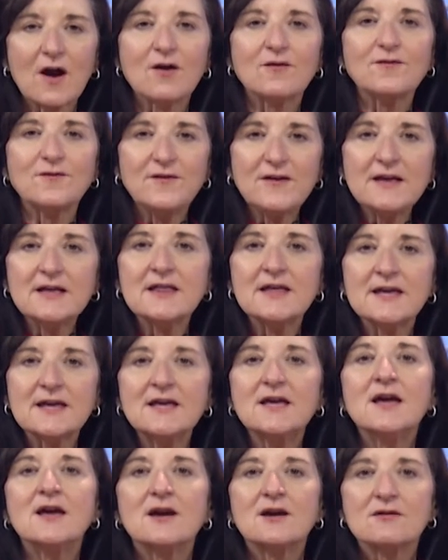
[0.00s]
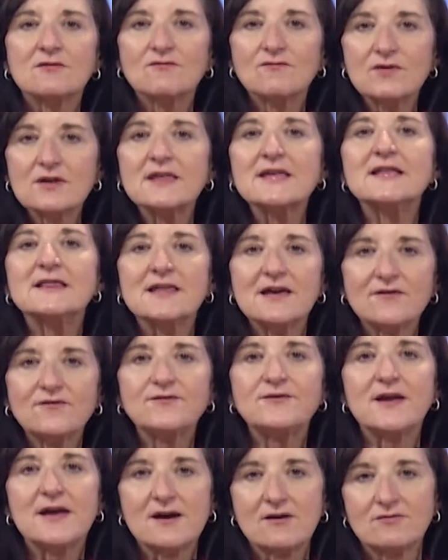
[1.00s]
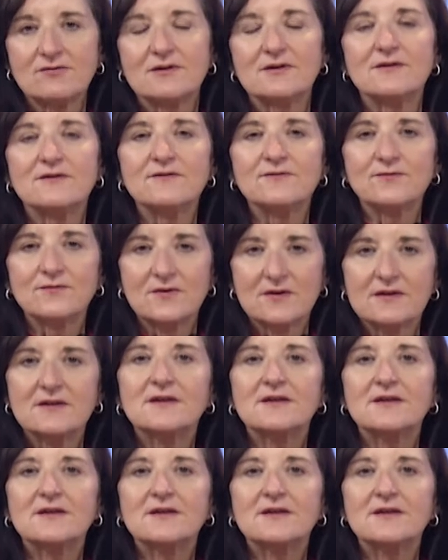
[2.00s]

are feeling really left out of